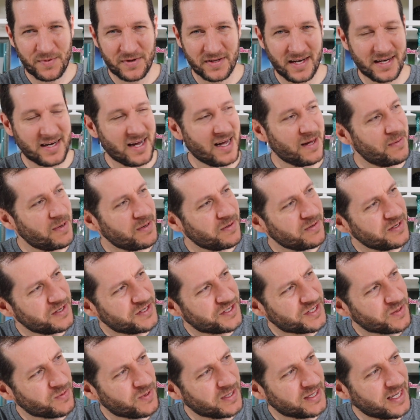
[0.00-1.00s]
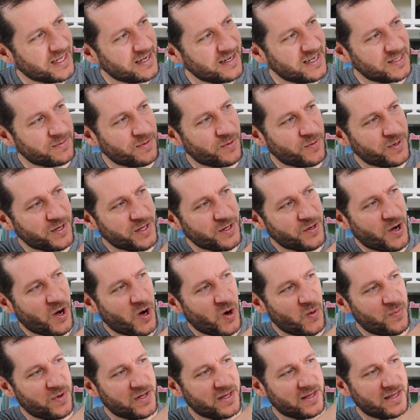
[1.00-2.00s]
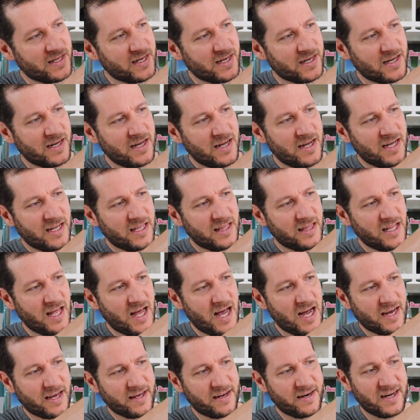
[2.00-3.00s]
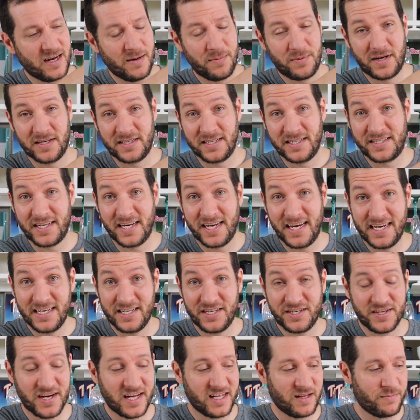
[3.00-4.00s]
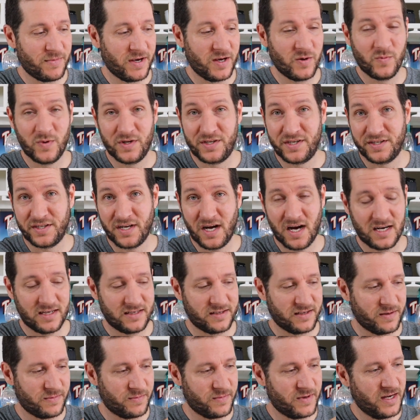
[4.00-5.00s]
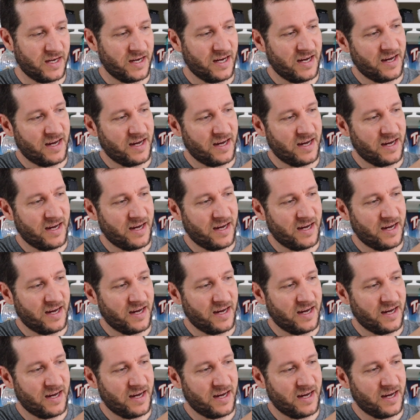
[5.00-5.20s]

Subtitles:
You're like, I'm not really sure what that is, but when you open the locket up, because it's a hinged element, which is awesome,